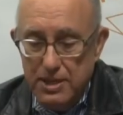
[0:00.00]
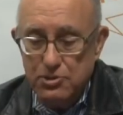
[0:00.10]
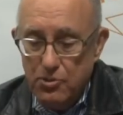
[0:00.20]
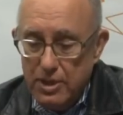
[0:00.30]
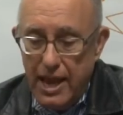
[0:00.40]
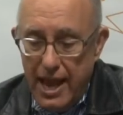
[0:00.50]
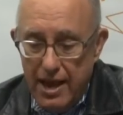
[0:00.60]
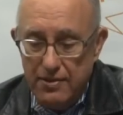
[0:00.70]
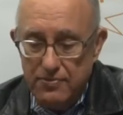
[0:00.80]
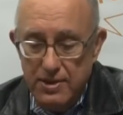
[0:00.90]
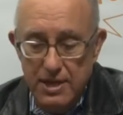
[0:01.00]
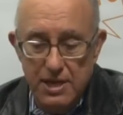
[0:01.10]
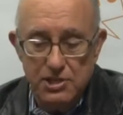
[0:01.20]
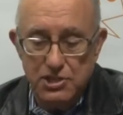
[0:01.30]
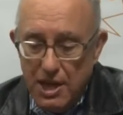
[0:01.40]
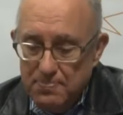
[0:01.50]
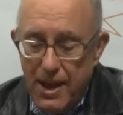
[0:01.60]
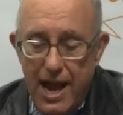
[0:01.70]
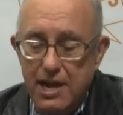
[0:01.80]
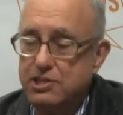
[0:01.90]
is going to have
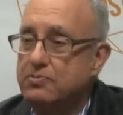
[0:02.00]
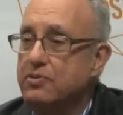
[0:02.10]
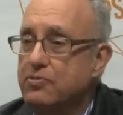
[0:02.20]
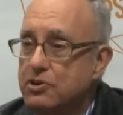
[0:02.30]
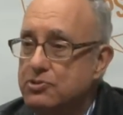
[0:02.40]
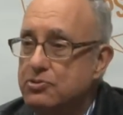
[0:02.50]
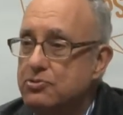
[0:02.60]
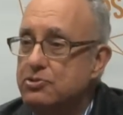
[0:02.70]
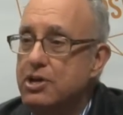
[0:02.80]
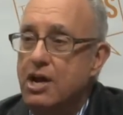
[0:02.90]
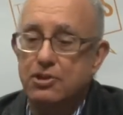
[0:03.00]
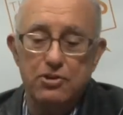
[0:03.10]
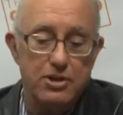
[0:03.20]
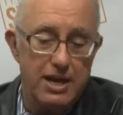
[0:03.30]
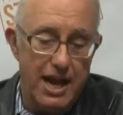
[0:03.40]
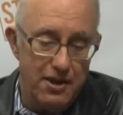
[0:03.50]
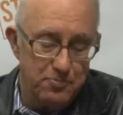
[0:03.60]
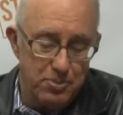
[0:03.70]
setbacks and reversals. They're going to have